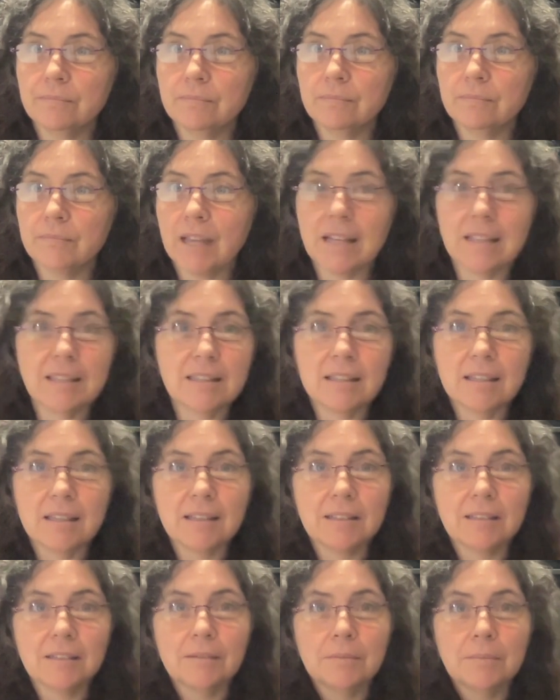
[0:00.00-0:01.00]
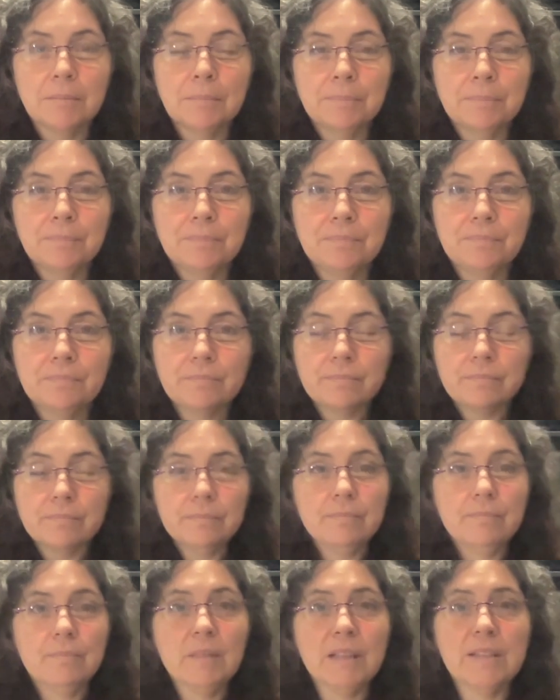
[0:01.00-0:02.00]
That's it.
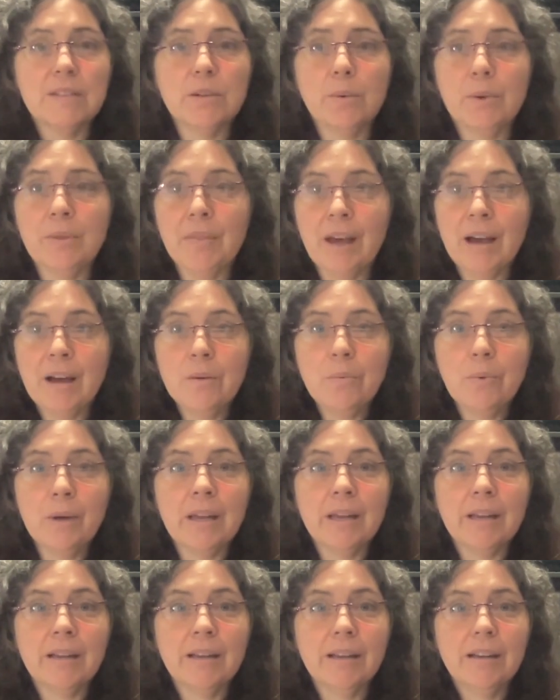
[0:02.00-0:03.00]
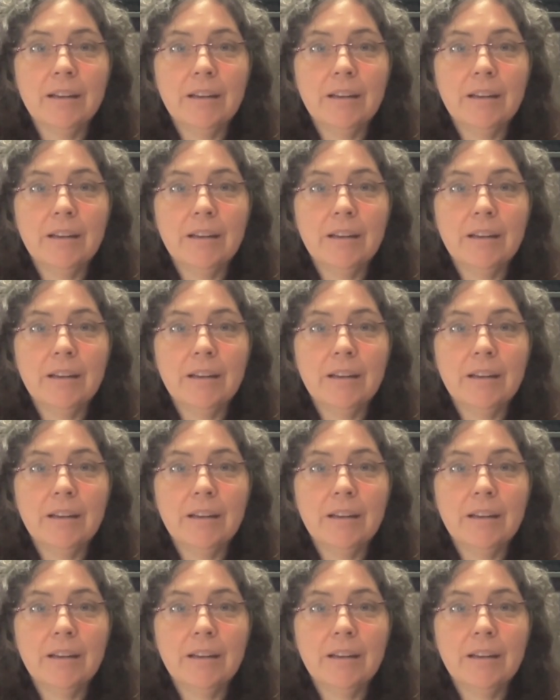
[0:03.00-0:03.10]
So in that way,